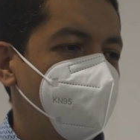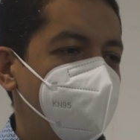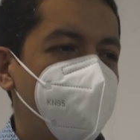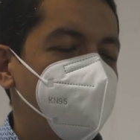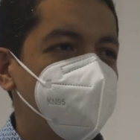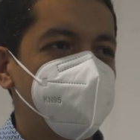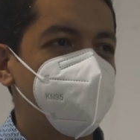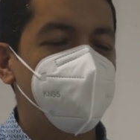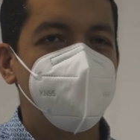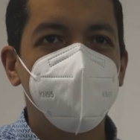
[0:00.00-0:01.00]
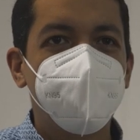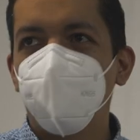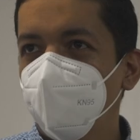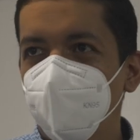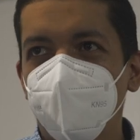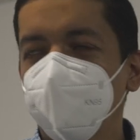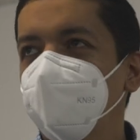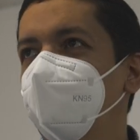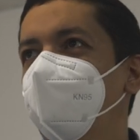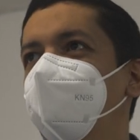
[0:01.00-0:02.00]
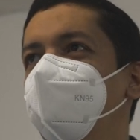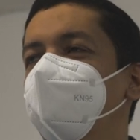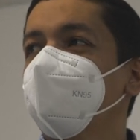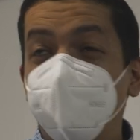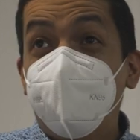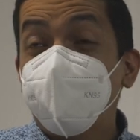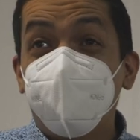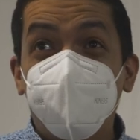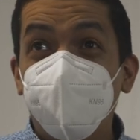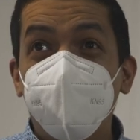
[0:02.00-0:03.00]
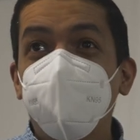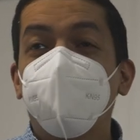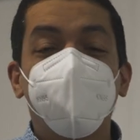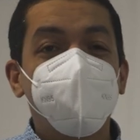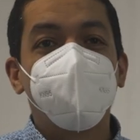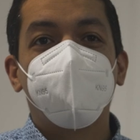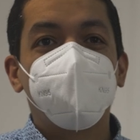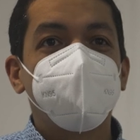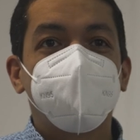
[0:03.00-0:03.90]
carpentry, woodworking, masonry, but also